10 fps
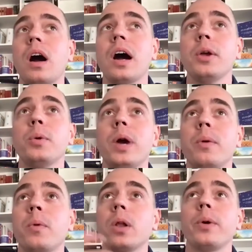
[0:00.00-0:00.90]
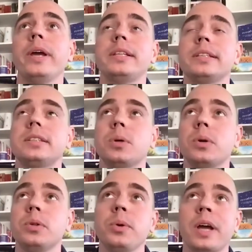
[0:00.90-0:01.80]
you evaluate it?
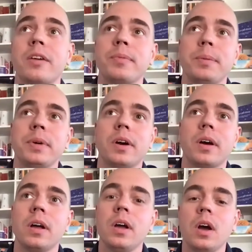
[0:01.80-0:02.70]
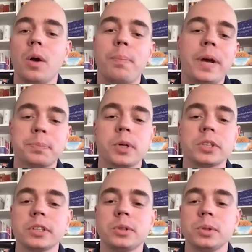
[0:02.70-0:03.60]
So do you have maybe a pet
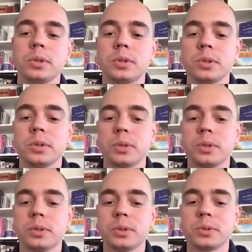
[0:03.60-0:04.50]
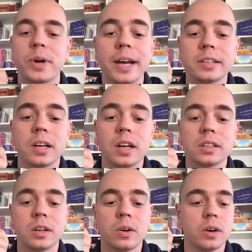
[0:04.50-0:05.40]
project to try it
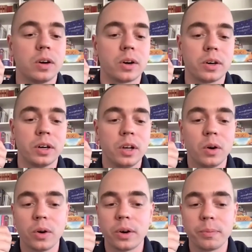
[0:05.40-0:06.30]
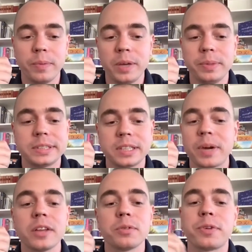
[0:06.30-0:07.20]
on, or maybe some kind of